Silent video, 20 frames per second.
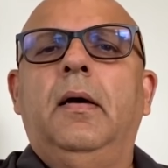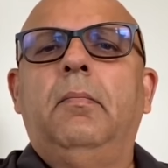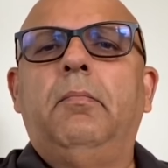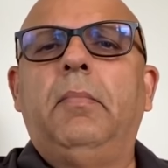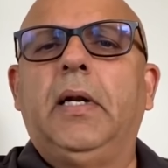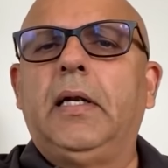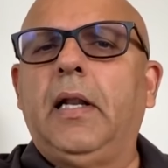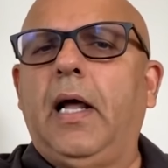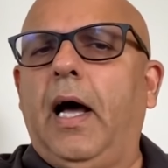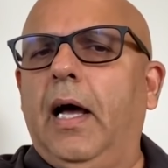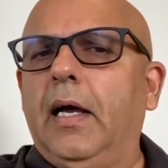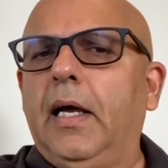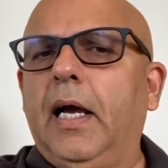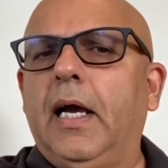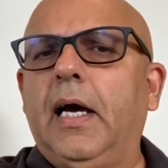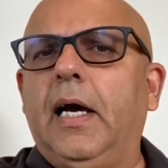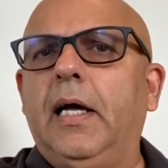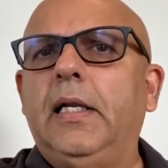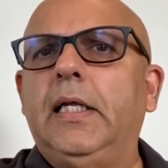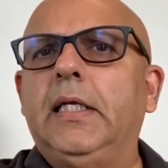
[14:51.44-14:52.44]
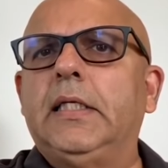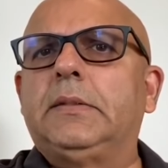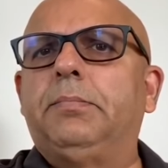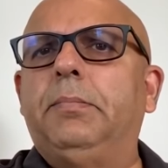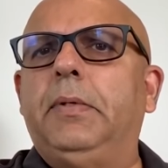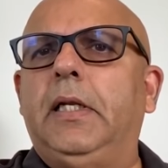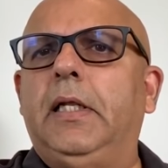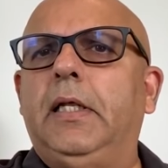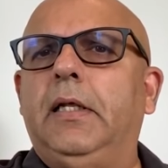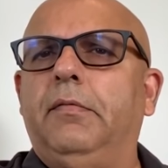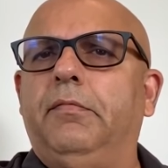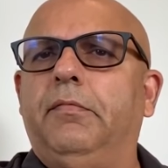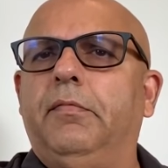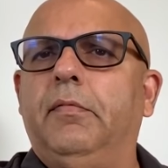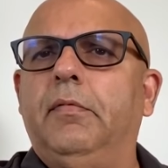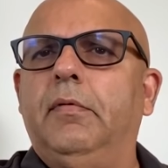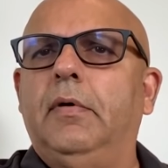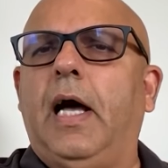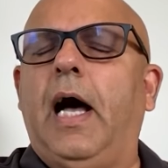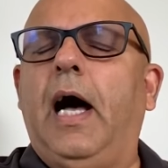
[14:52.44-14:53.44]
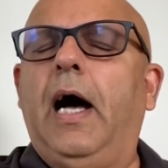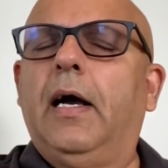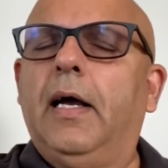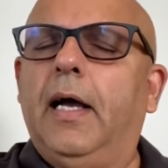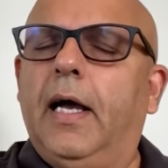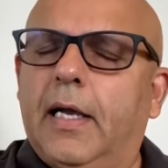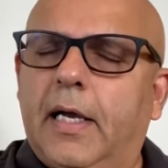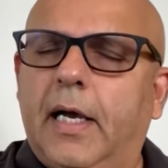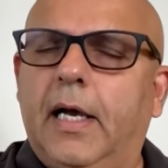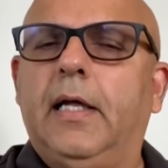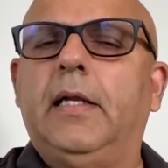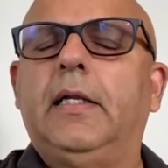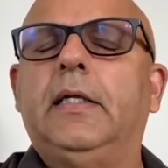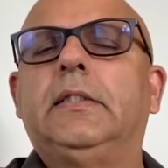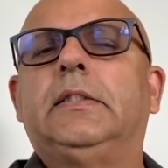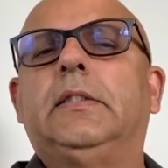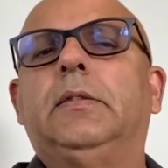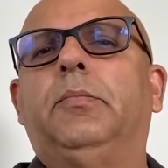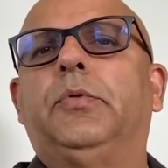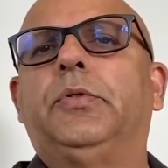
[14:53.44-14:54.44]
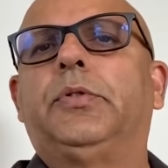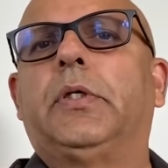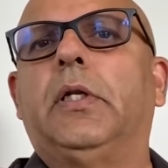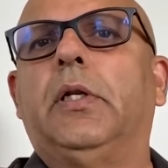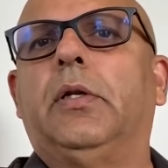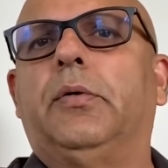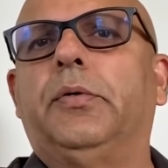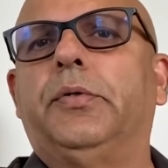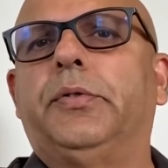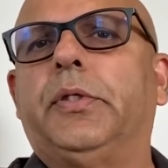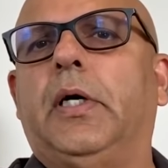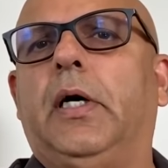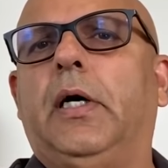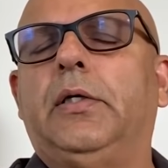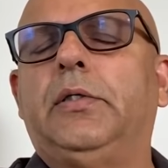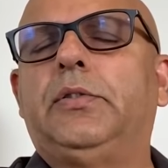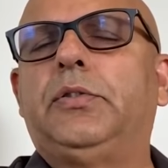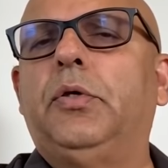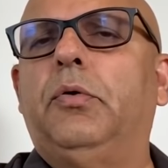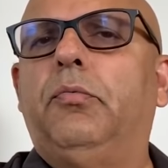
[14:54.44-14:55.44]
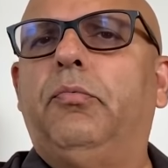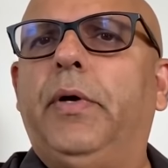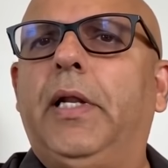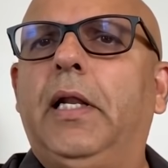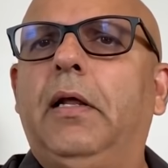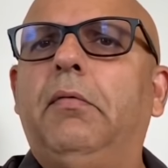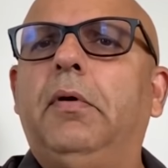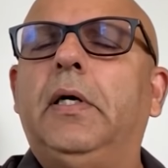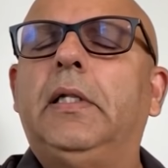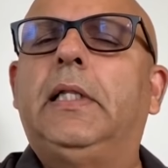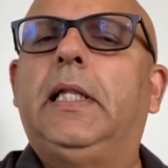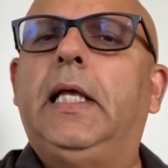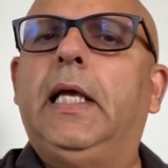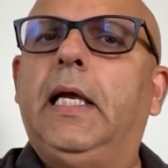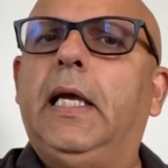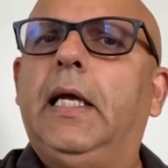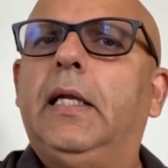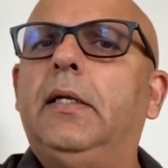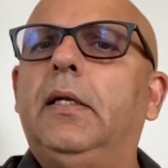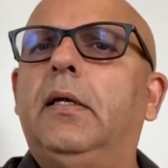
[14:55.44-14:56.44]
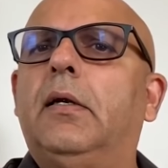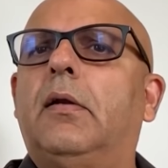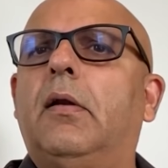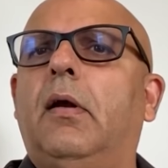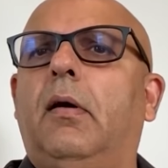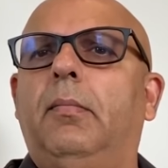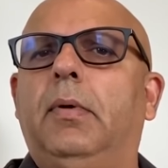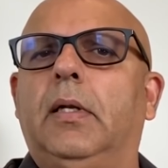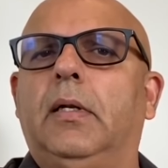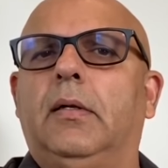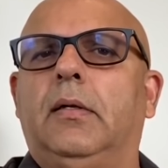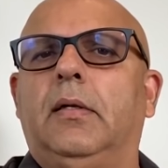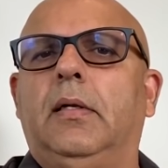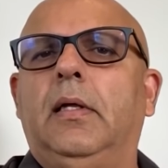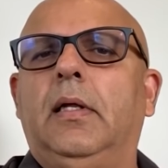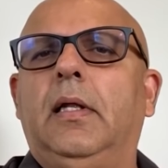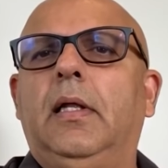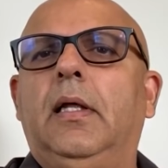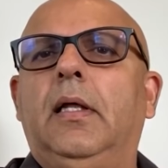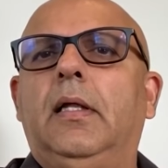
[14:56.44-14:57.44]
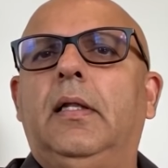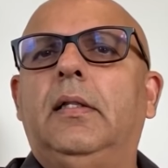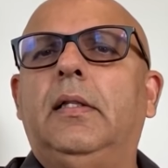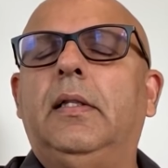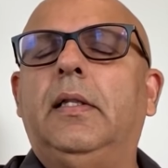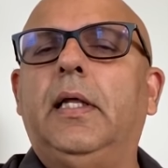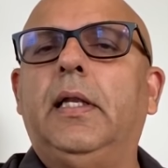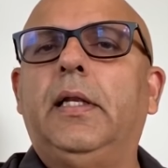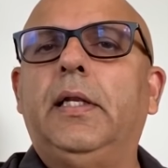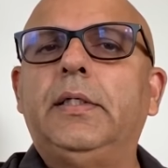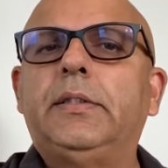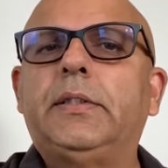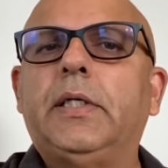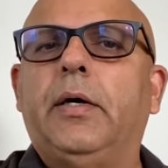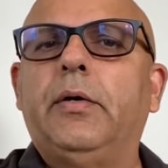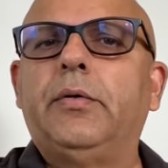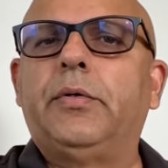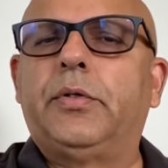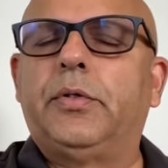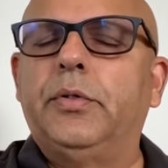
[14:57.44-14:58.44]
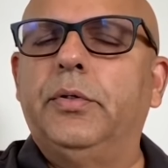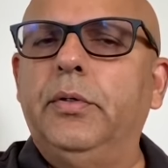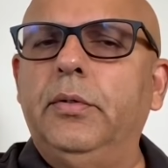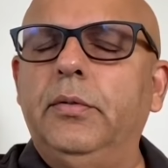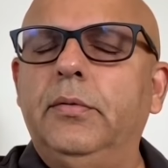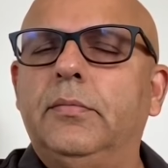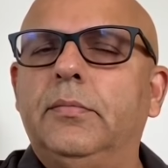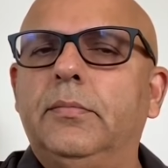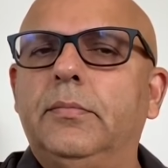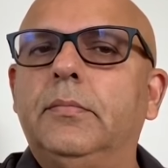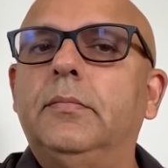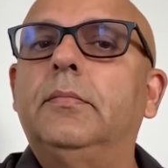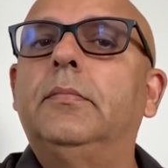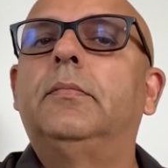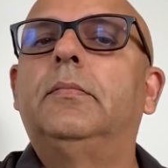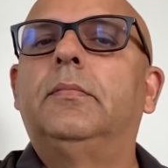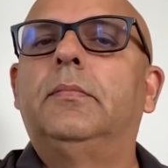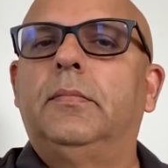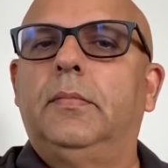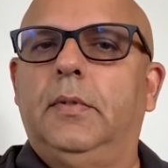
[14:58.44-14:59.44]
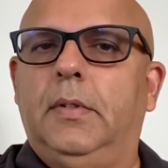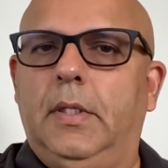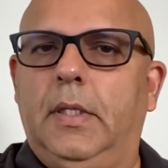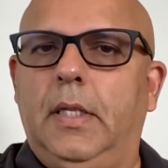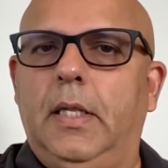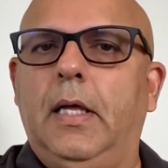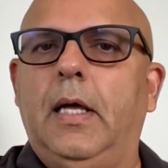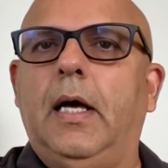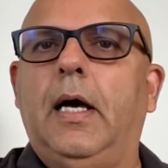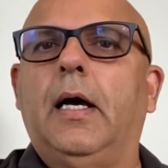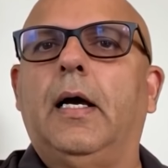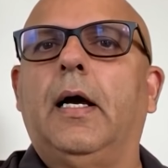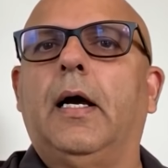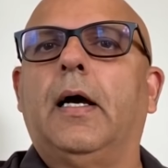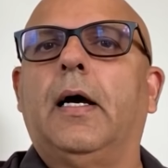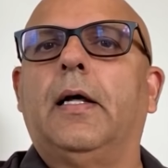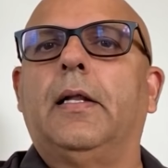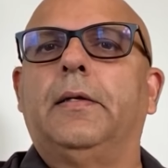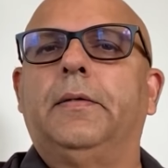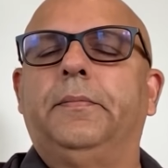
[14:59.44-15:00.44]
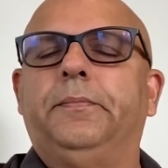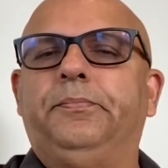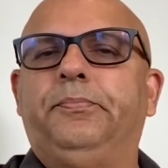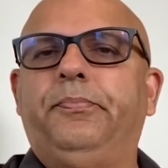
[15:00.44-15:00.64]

But Aga Khanis believe Aga Khan is the Mushkil Kusha. So whenever they get in trouble, they reach out to Aga Khan.